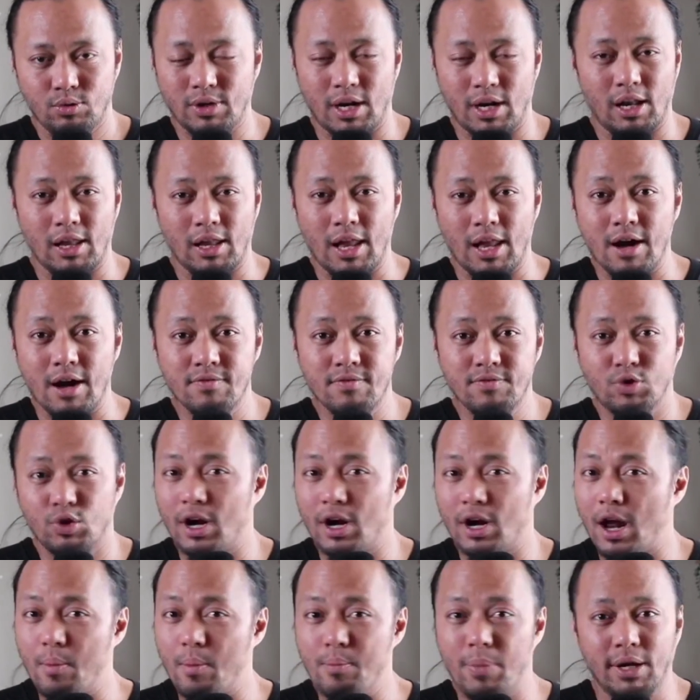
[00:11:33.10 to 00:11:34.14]
love, to that
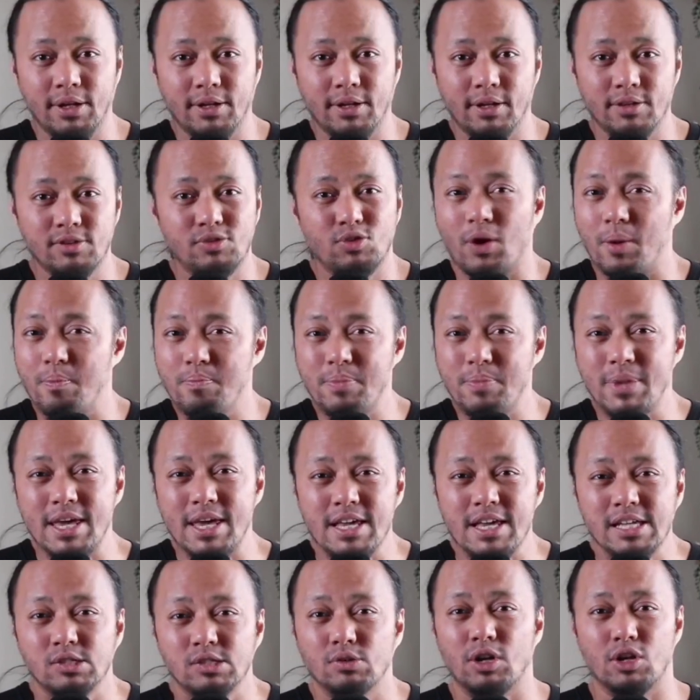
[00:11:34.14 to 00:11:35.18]
abundance, to that
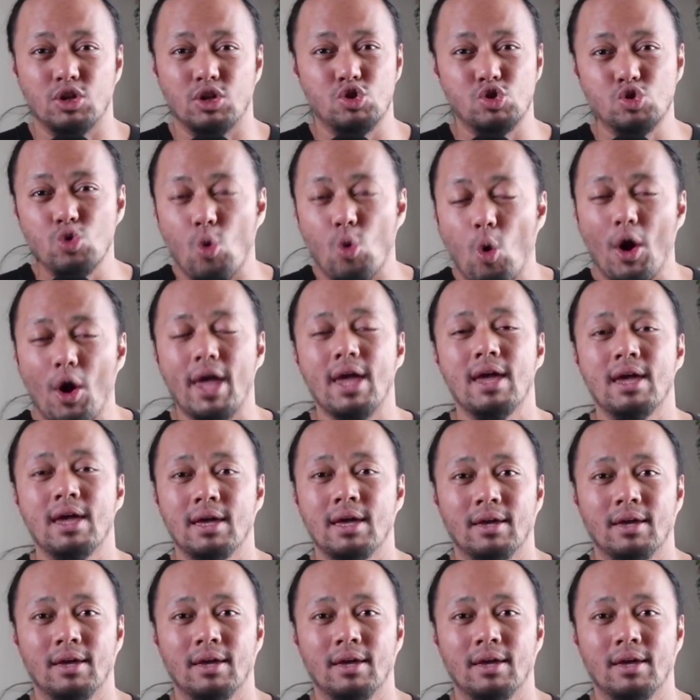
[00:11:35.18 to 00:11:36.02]
peace, to that joy,